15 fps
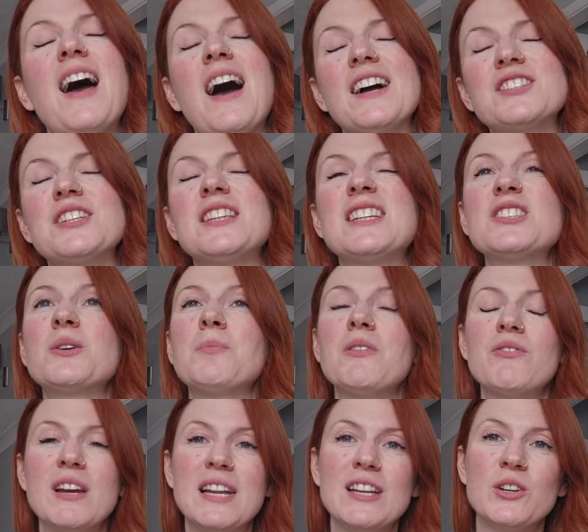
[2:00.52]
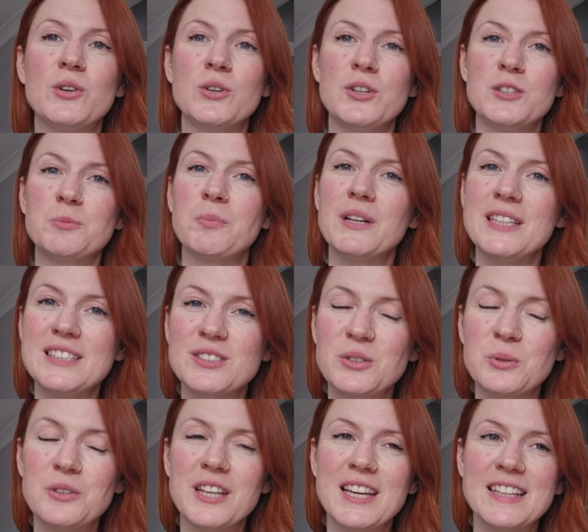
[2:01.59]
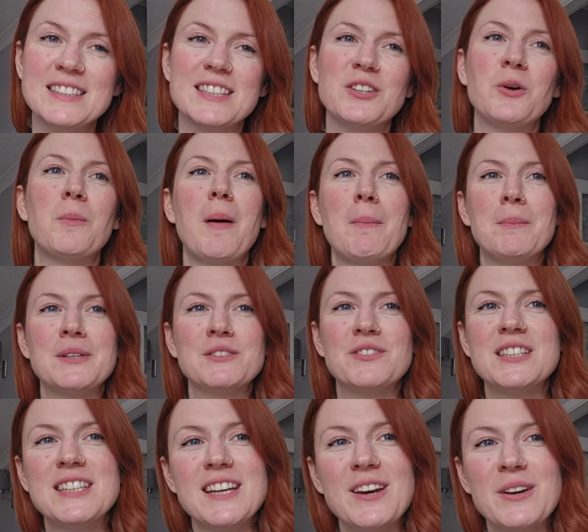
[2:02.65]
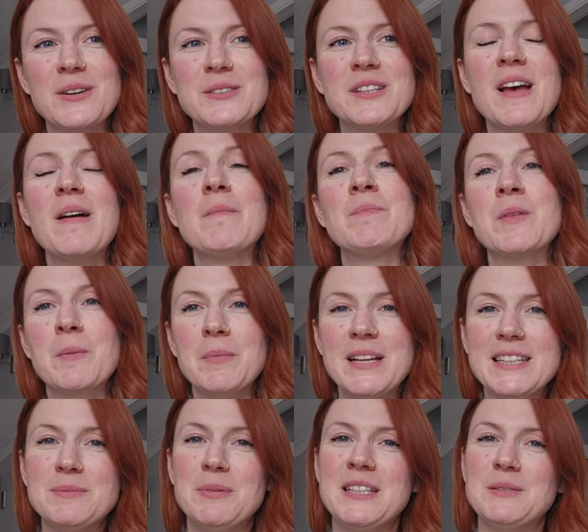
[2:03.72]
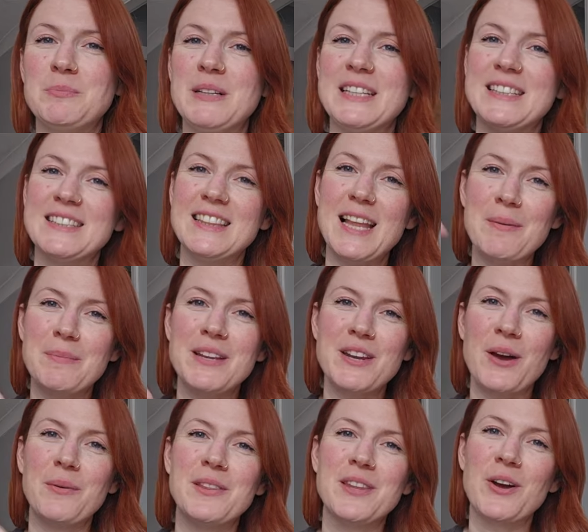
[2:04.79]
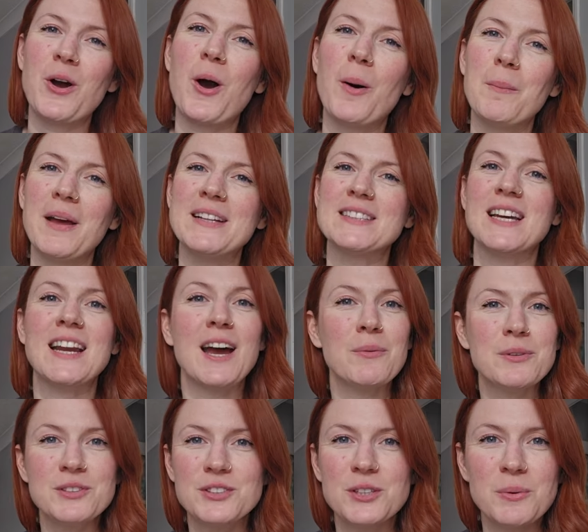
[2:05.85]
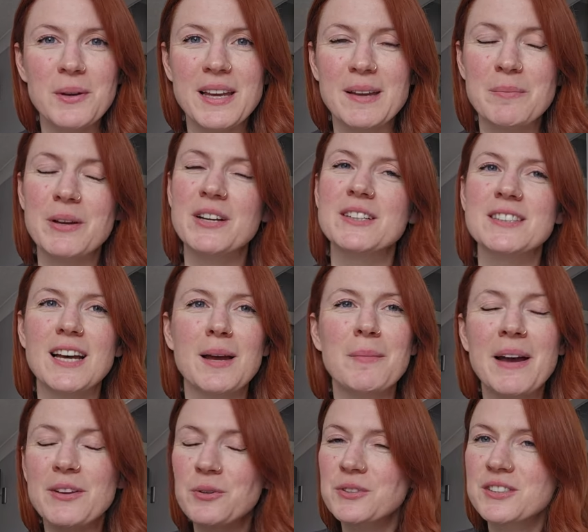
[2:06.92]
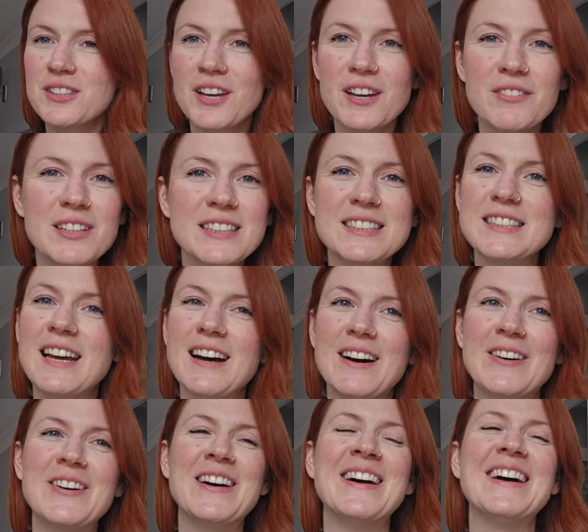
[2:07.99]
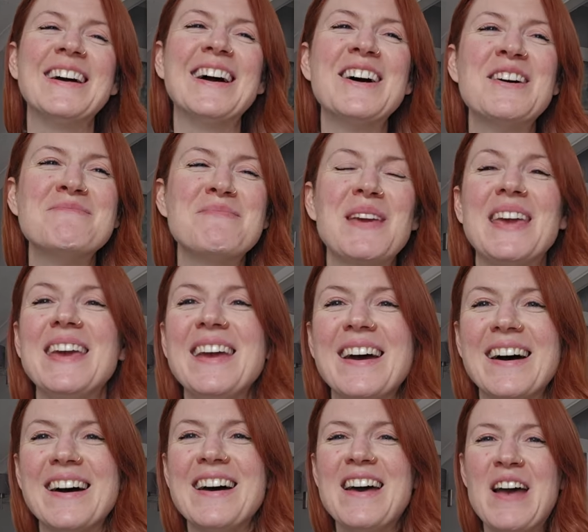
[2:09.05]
actually this could be really good, please do this in your members' videos. Please, please, please let me know in the comments and I will do it because I'm at your service now. I'm here.